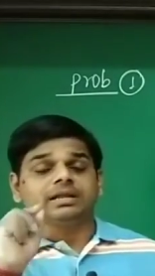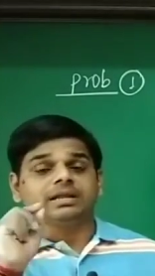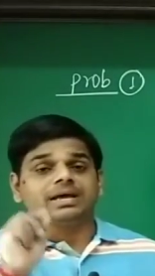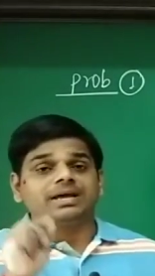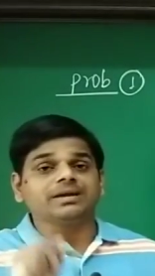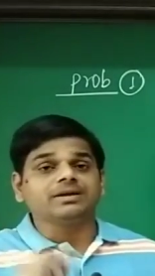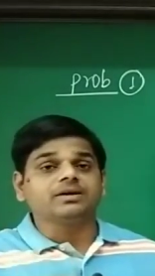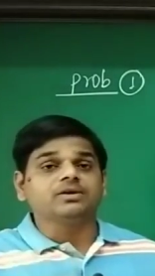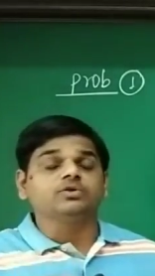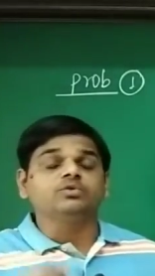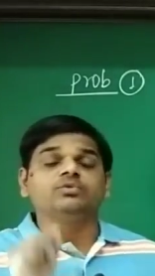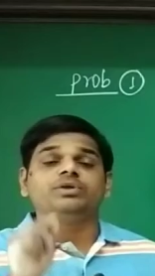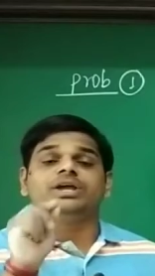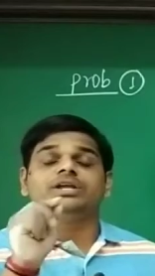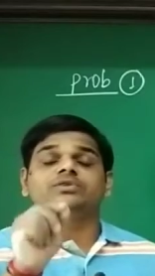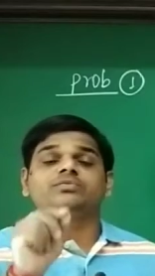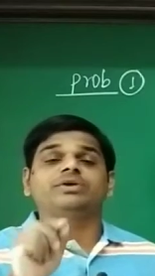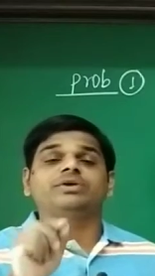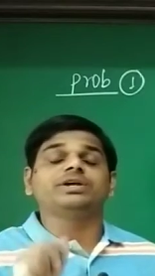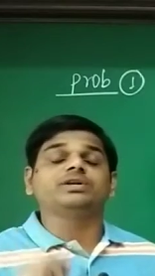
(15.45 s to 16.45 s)
like a
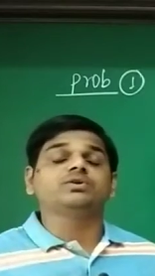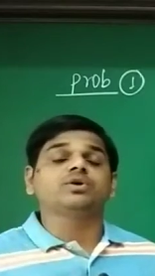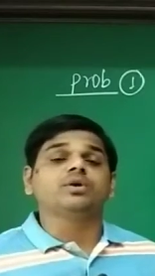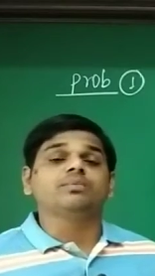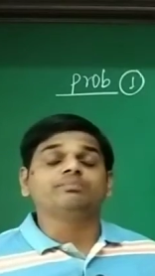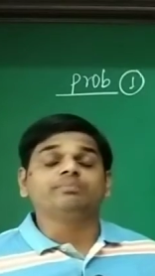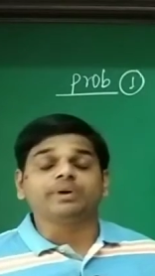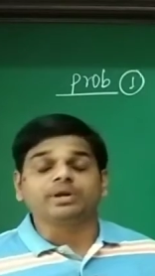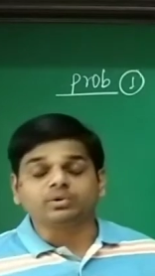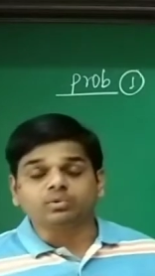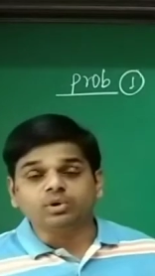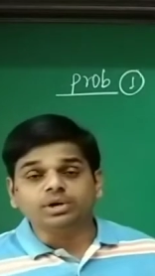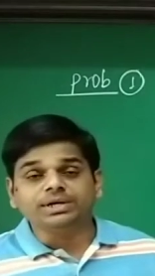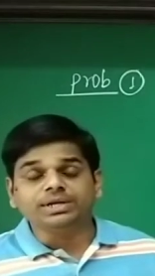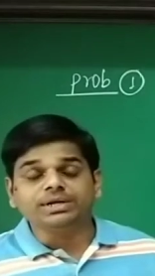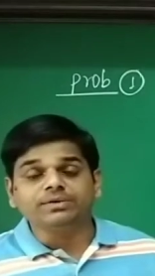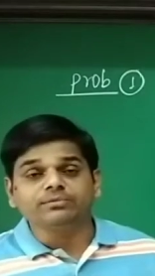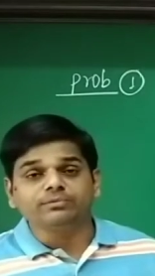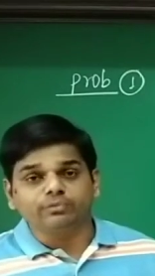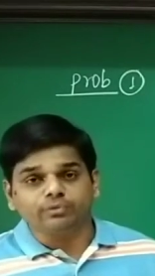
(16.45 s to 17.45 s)
unit weight of
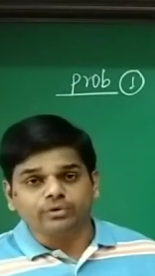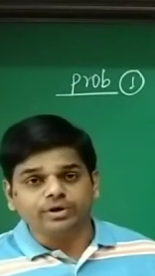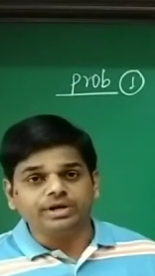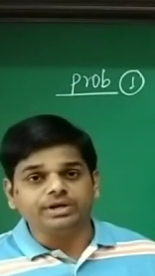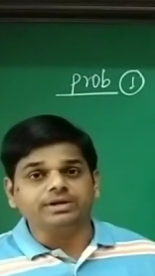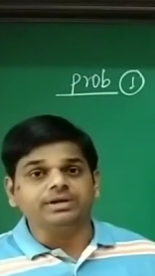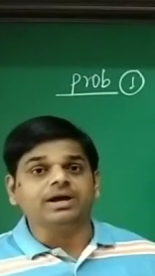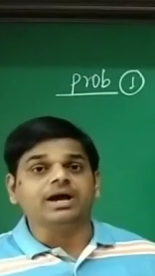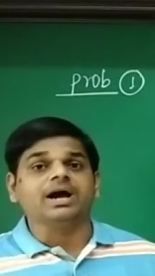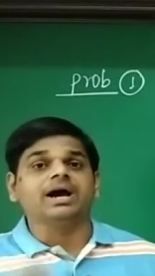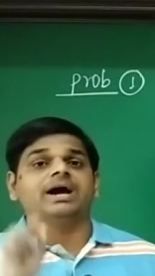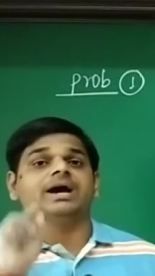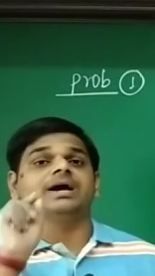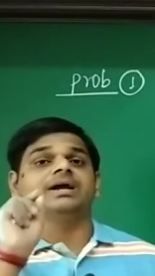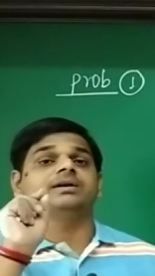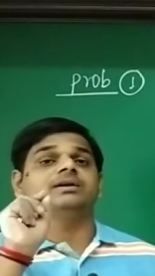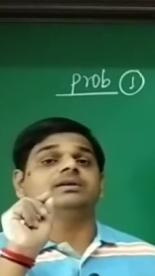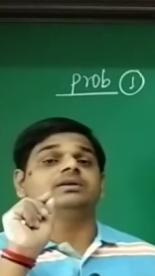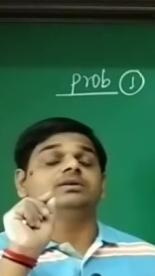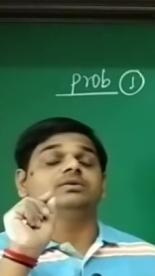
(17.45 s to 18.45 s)
percolating fluid
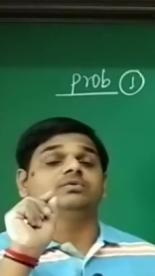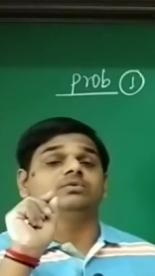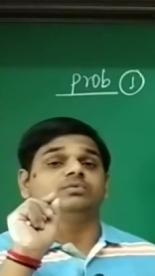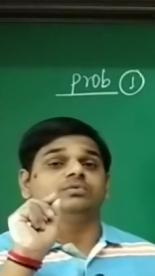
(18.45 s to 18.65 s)
and